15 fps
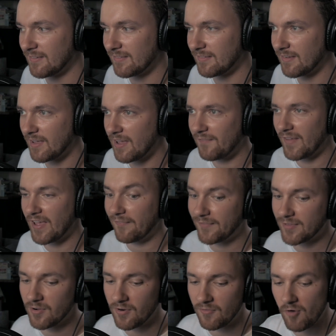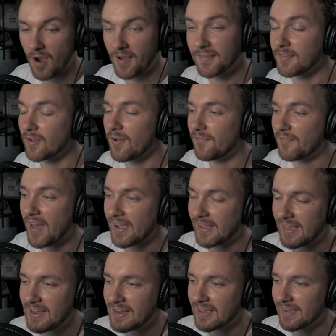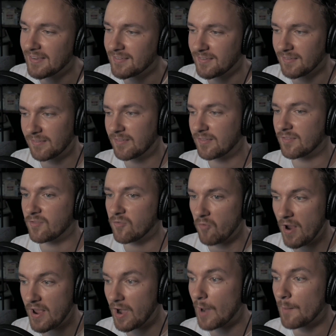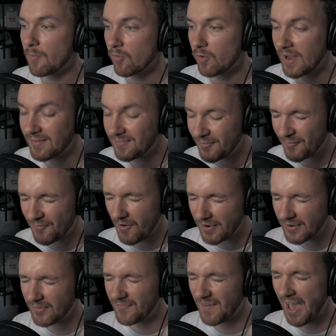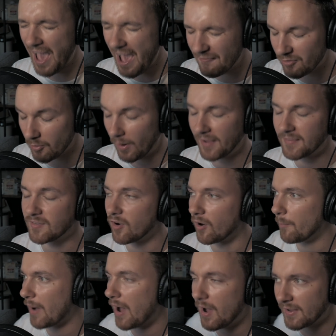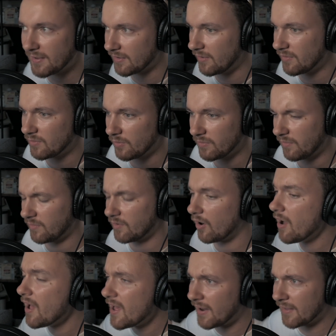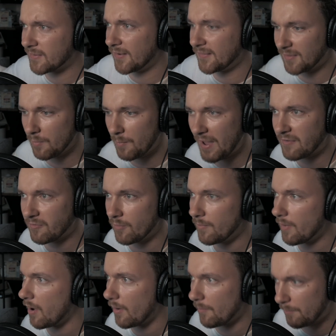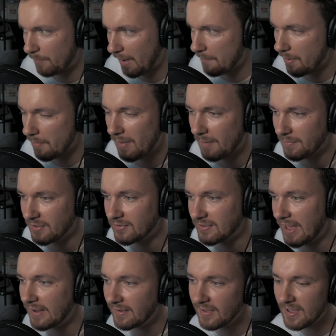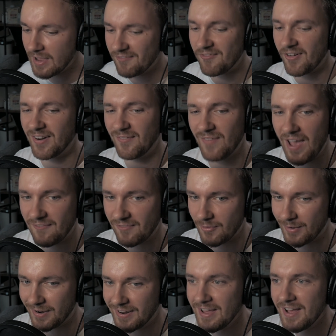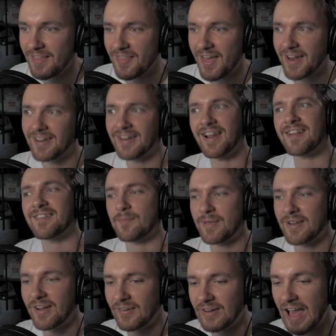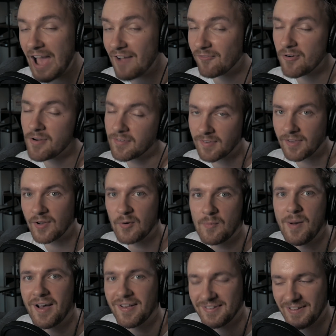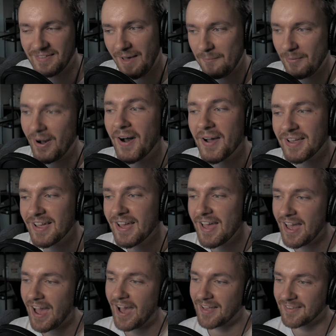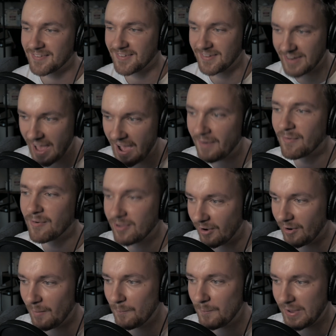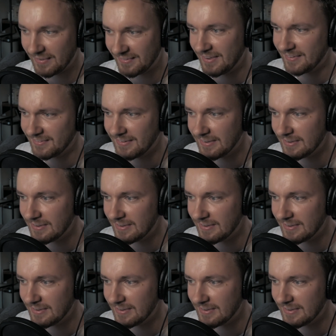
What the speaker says: if you're right, so if that killing is just straight up in front of everyone, it's not behind closed doors, it's not let's go to the bedroom, bam, bam, bam, you're dead, in front of everyone, then let it be known every single person at that party has now got PTSD.